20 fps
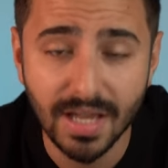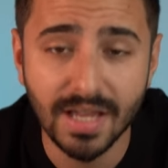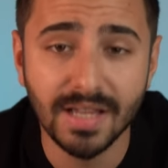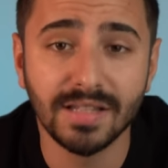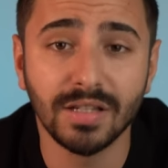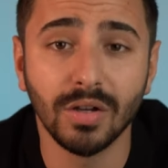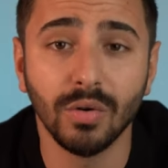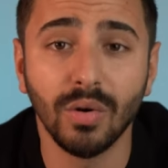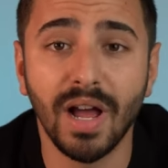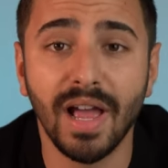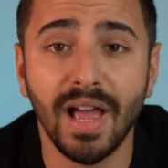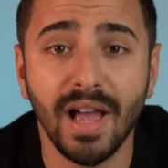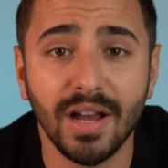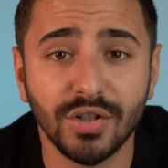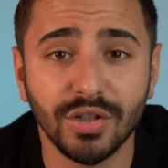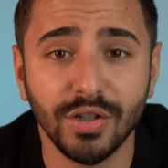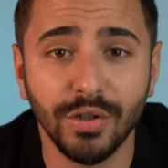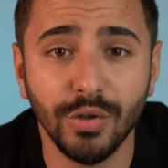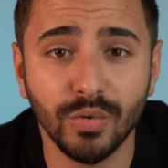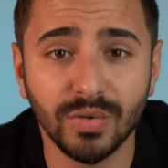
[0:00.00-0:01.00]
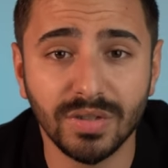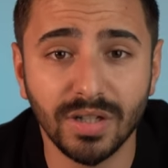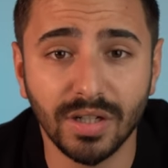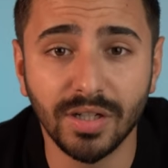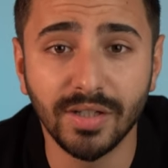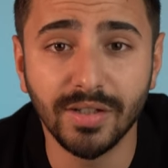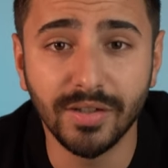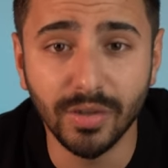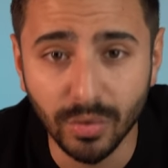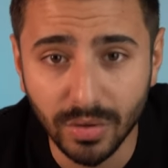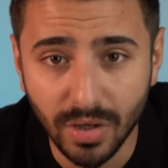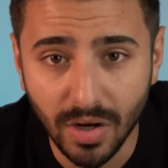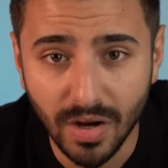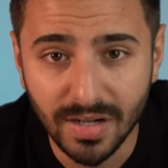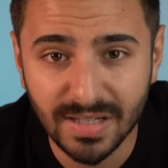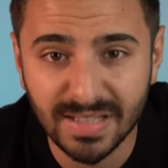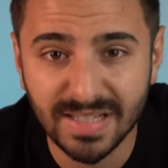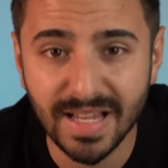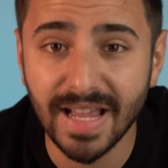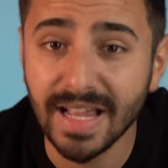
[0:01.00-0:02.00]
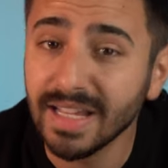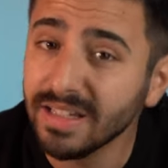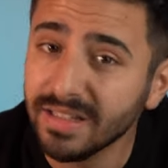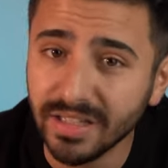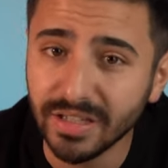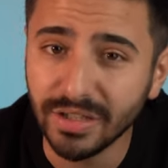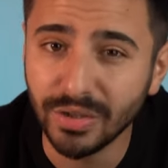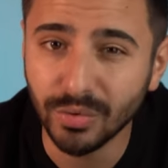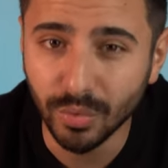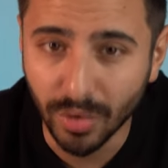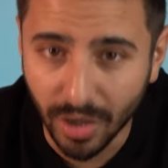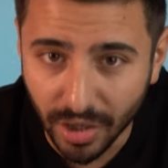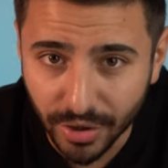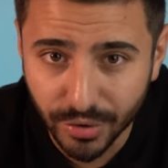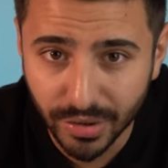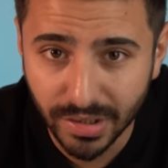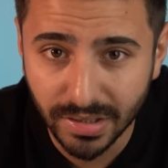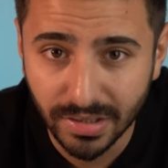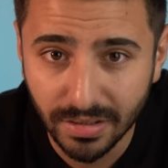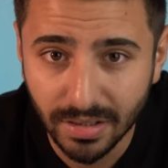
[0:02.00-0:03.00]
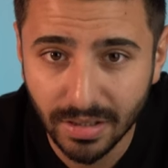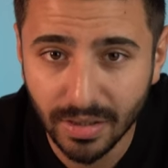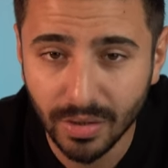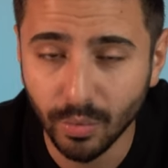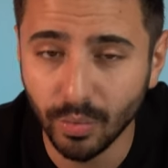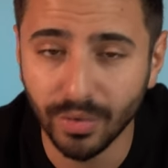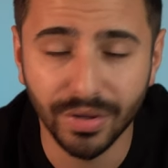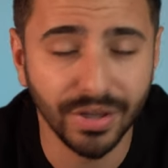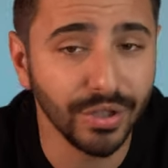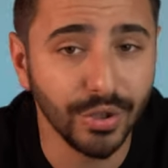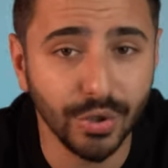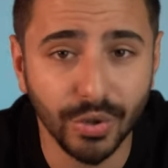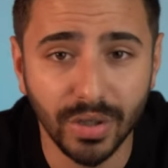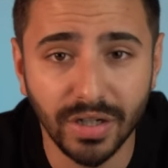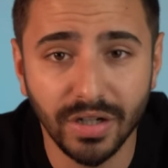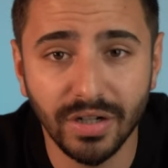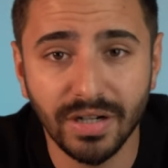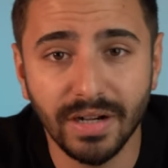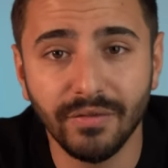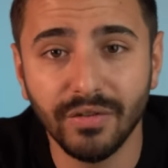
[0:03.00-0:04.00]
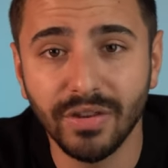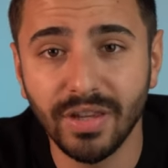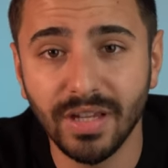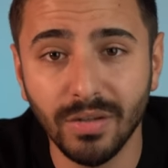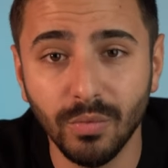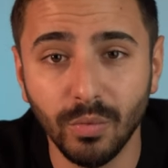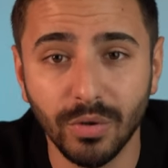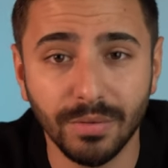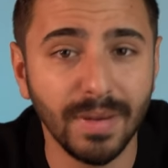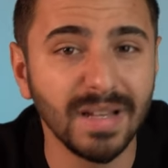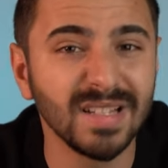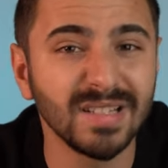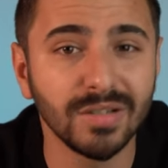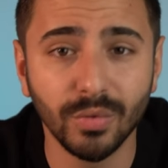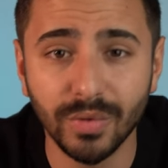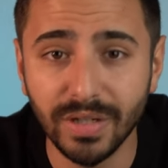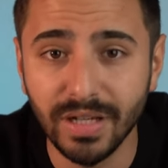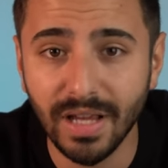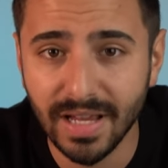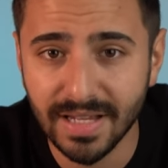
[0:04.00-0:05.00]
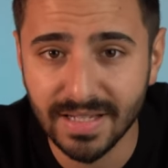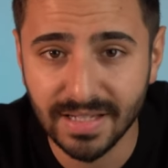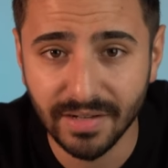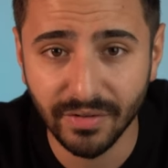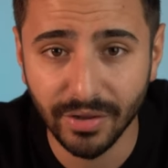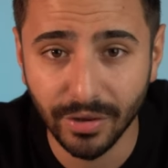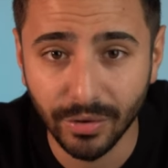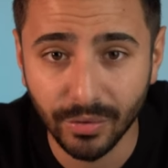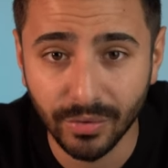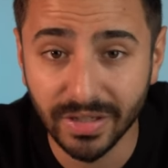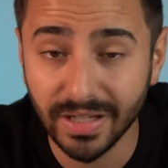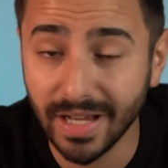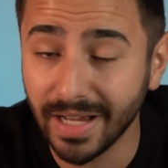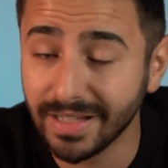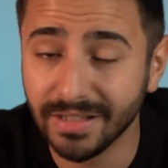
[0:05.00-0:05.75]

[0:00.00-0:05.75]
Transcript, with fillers: So I actually use a Godox AD200 with a trigger and everything with my Sony a7 III.